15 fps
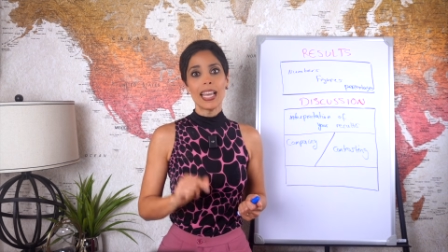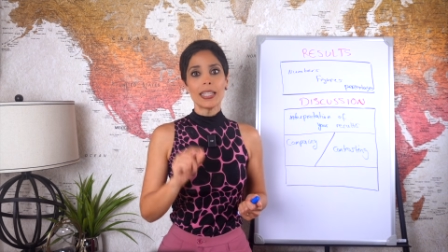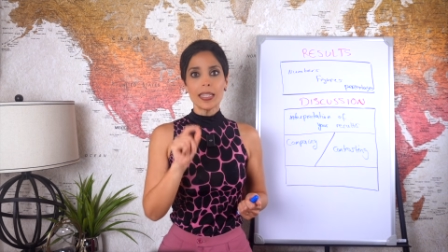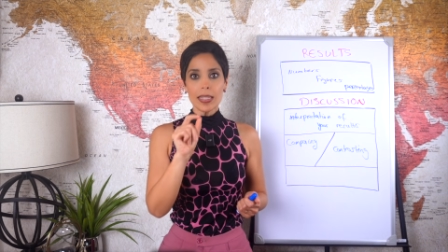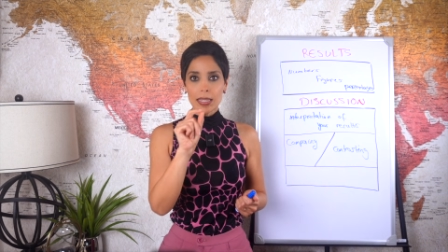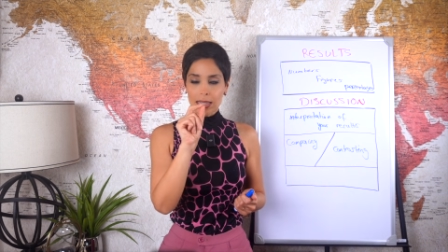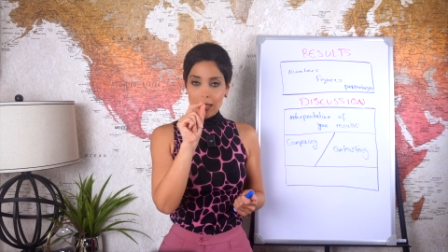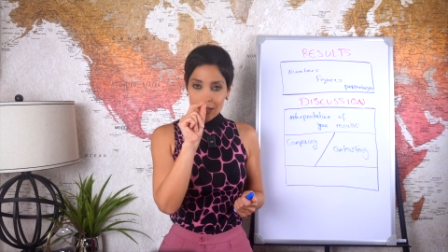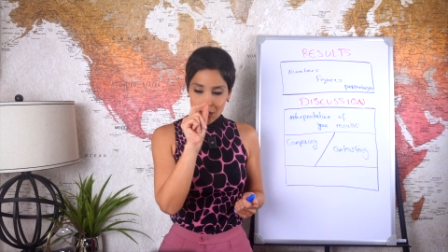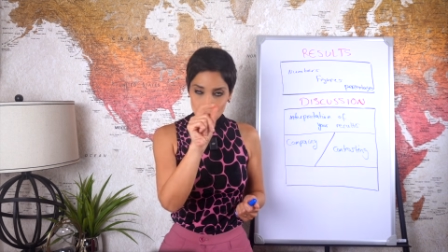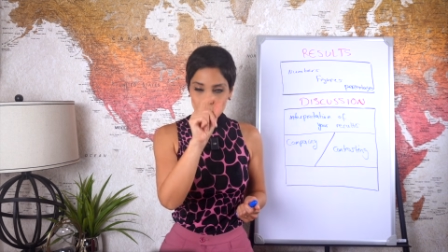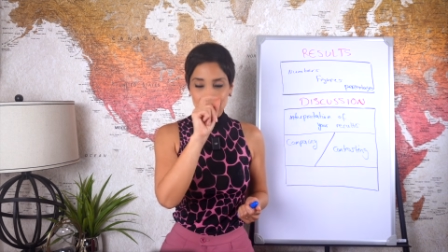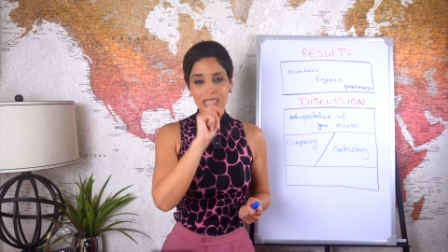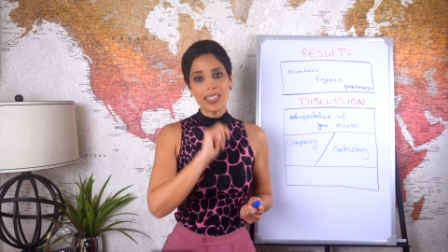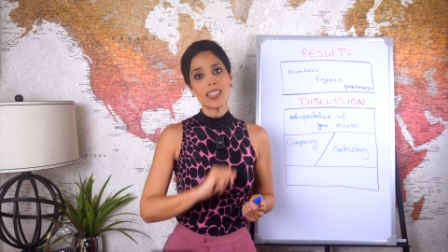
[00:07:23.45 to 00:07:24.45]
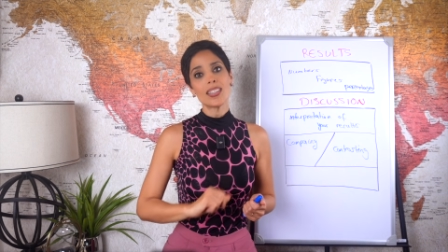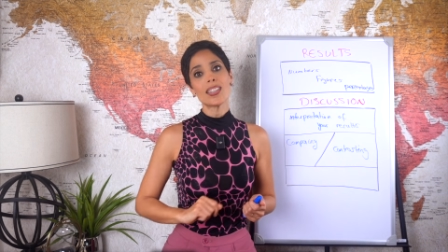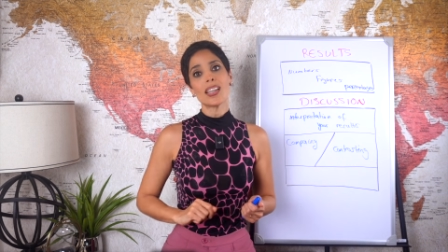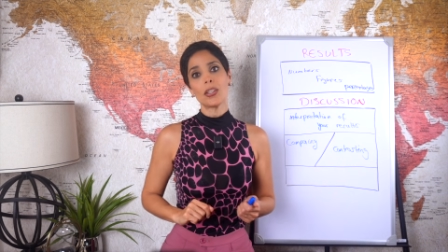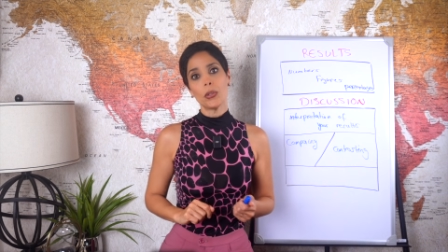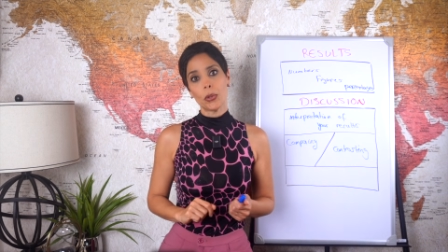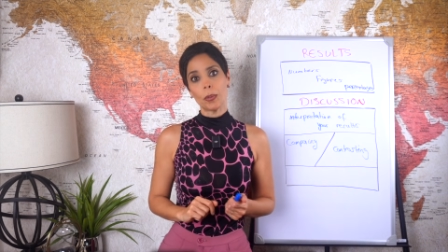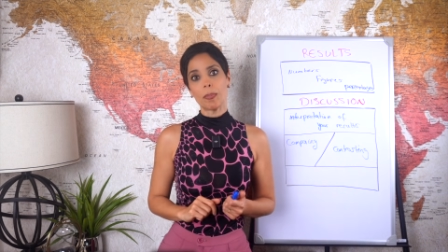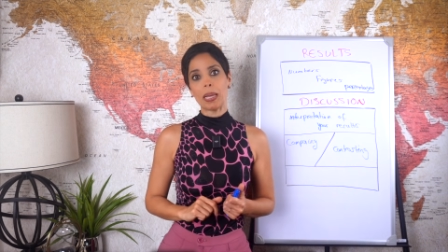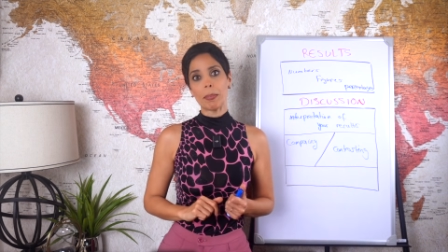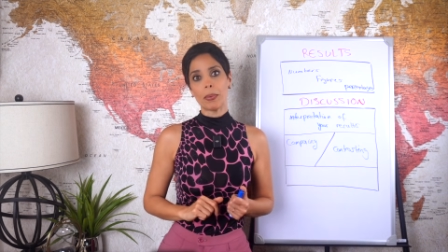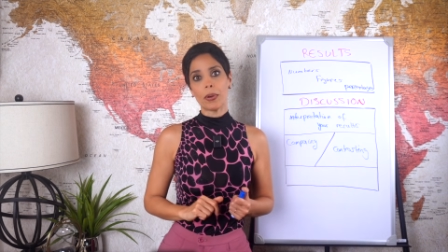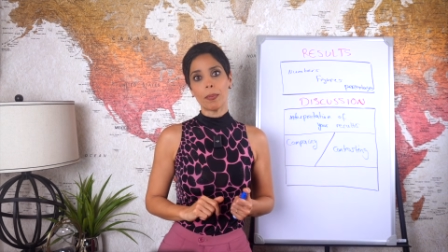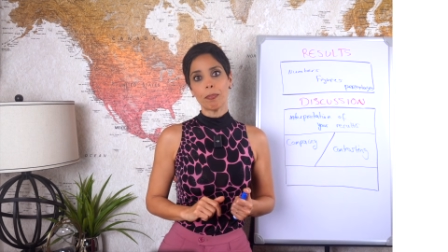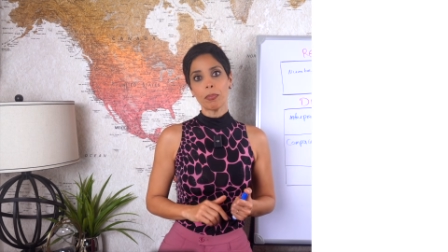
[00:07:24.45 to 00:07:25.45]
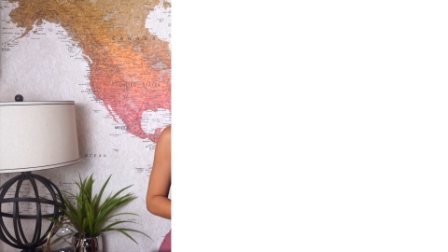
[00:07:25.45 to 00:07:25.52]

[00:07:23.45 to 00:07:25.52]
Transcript: This strengthens your paper.